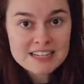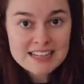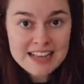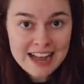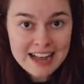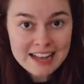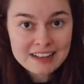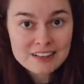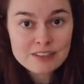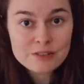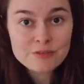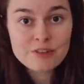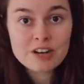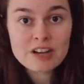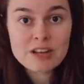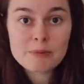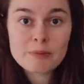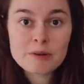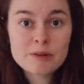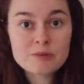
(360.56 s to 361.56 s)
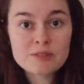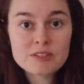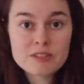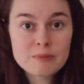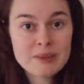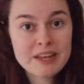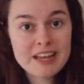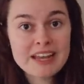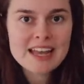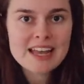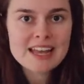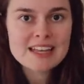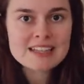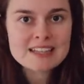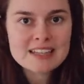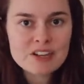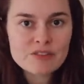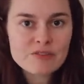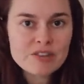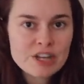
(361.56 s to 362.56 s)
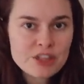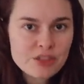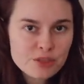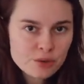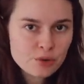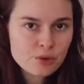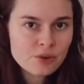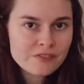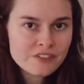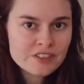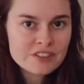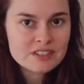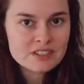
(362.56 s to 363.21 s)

Yang that really appealed to me. It's like a really thoughtful